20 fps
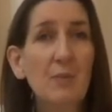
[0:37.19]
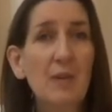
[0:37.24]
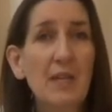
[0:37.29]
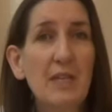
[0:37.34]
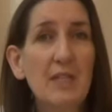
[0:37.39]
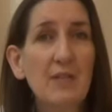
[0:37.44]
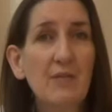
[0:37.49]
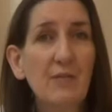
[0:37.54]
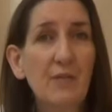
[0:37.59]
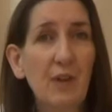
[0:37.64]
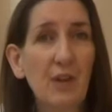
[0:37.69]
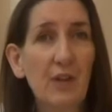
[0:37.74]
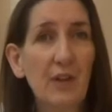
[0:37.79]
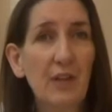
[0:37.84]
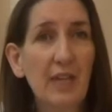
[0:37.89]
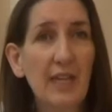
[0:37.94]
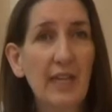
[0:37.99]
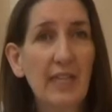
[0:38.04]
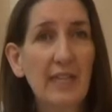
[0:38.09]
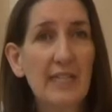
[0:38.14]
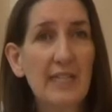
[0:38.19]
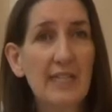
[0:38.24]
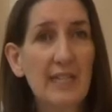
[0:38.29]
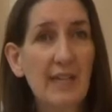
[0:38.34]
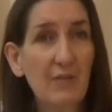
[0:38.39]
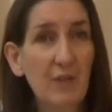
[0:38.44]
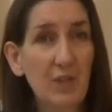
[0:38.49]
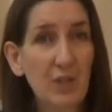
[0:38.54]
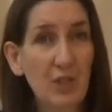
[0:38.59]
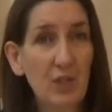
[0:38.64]
Peter Farthing in a
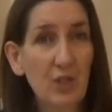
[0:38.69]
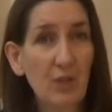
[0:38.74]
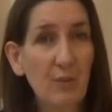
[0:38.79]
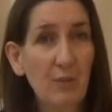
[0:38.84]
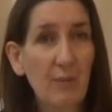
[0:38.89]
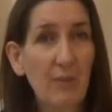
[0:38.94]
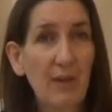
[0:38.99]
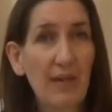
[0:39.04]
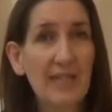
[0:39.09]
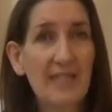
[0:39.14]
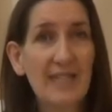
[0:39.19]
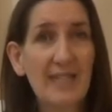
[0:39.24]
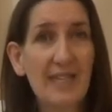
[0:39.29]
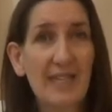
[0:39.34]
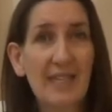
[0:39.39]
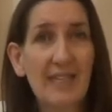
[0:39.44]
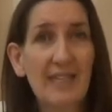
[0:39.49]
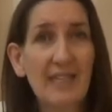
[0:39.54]
Salvation Army magazine,